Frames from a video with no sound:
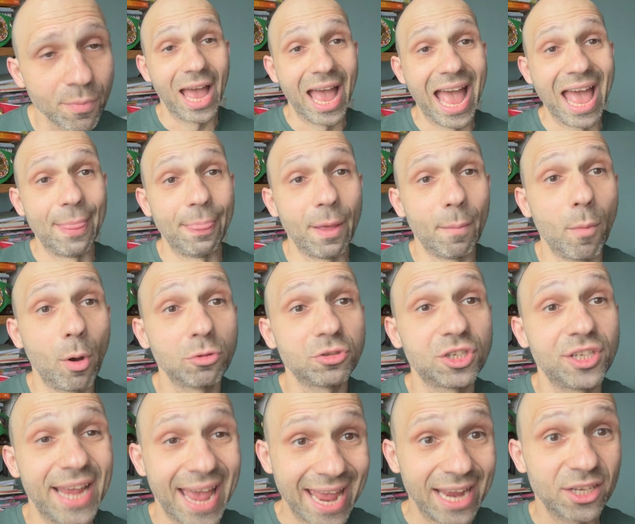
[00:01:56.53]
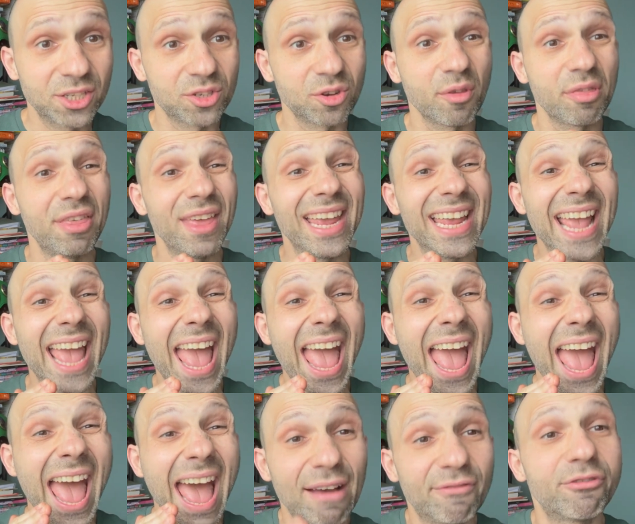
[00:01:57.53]
And the most gangster thing
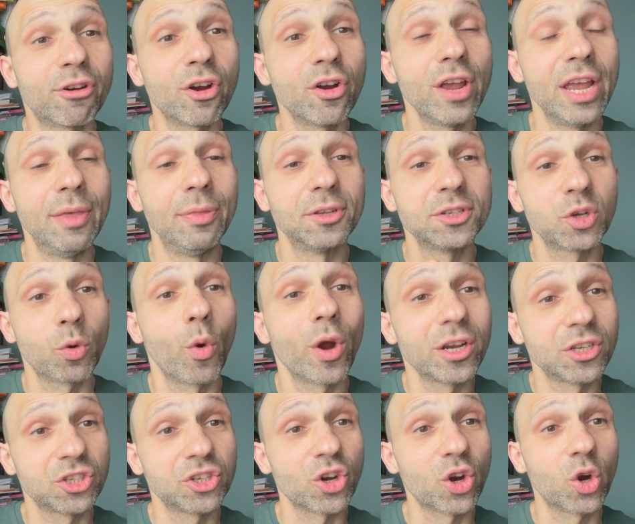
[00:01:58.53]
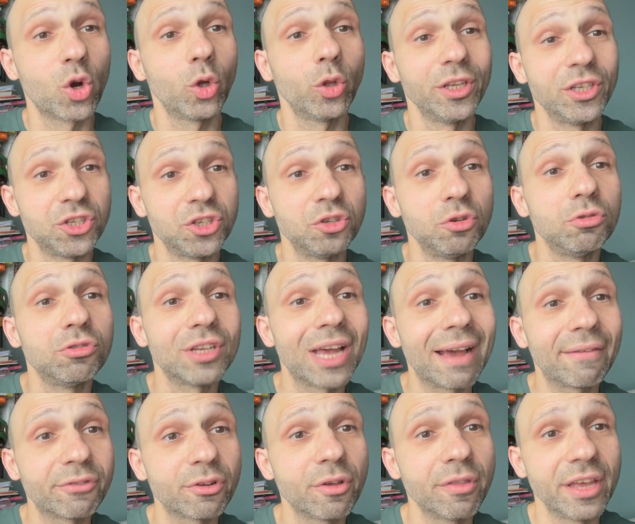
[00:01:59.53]
ever in the squared circle ensues
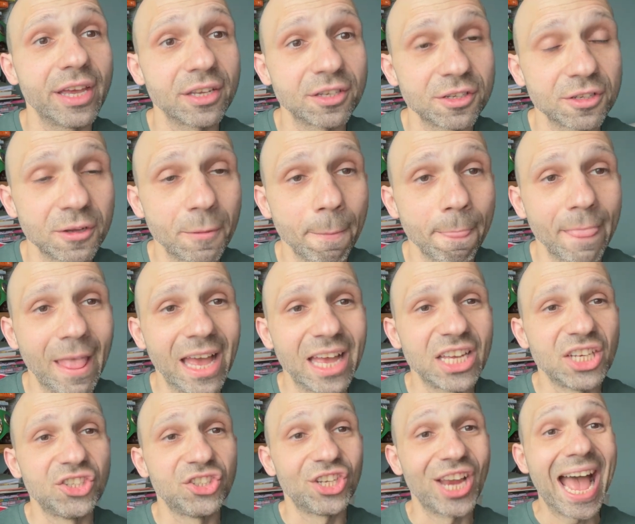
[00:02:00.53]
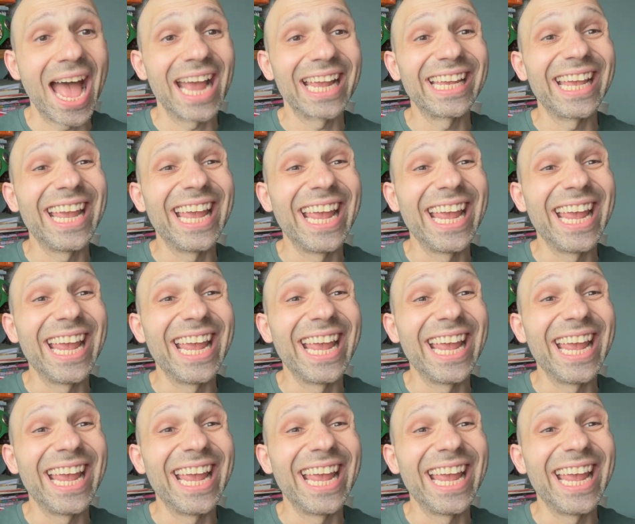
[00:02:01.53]
after this. Jack